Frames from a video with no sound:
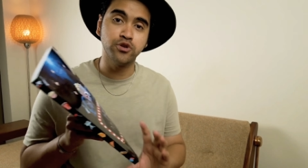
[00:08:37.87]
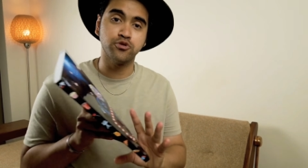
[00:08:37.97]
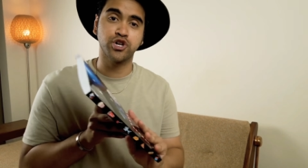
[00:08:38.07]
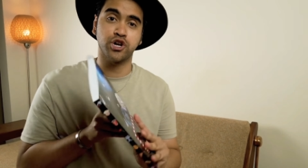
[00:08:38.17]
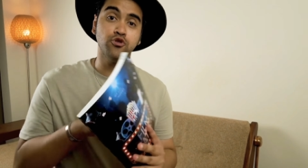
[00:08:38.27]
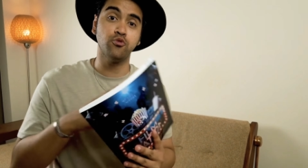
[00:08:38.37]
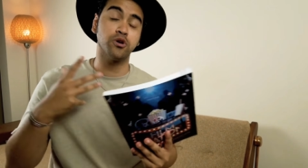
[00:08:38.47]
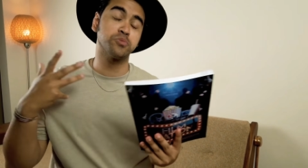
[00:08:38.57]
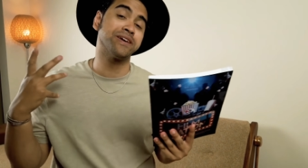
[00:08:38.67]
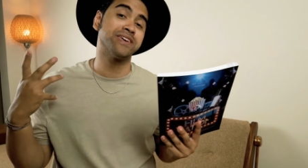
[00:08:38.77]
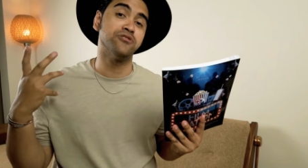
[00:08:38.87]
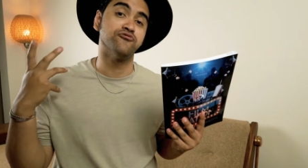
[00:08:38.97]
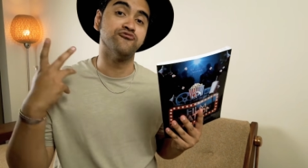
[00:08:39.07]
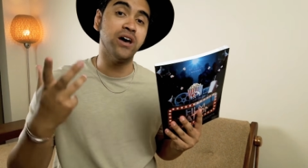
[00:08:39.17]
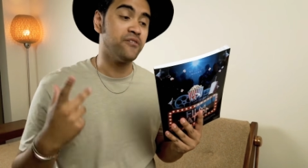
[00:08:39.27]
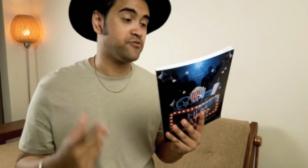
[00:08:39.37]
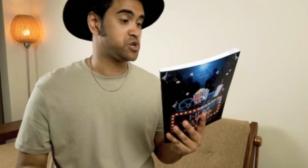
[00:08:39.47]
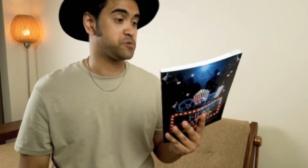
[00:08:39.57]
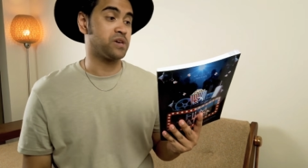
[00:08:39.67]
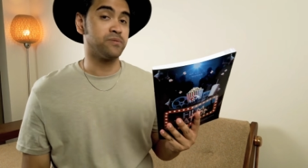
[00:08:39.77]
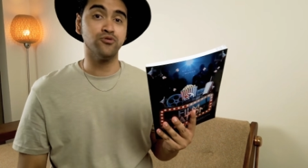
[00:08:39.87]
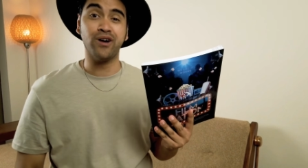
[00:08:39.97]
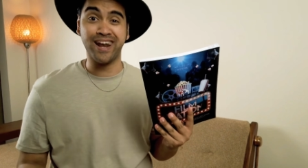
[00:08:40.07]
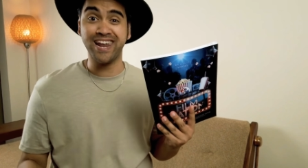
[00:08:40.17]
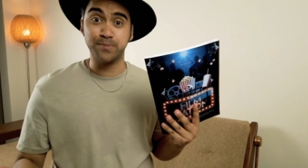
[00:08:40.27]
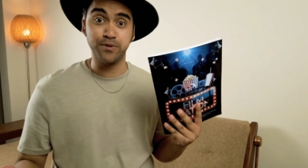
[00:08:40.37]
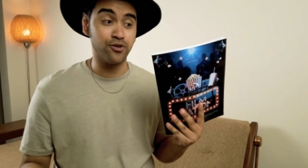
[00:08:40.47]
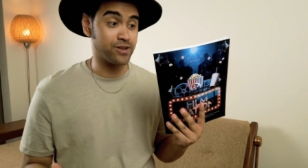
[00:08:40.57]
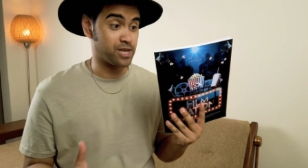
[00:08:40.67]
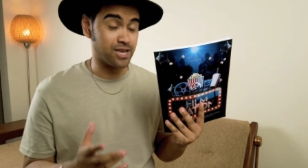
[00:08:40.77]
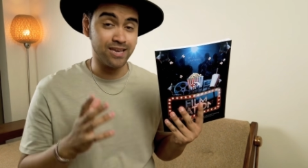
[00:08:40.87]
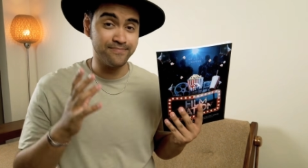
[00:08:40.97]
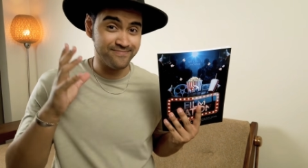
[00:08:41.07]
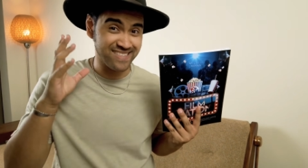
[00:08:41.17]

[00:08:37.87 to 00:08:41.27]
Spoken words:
your show whilst making it relevant to people, and let's be honest here,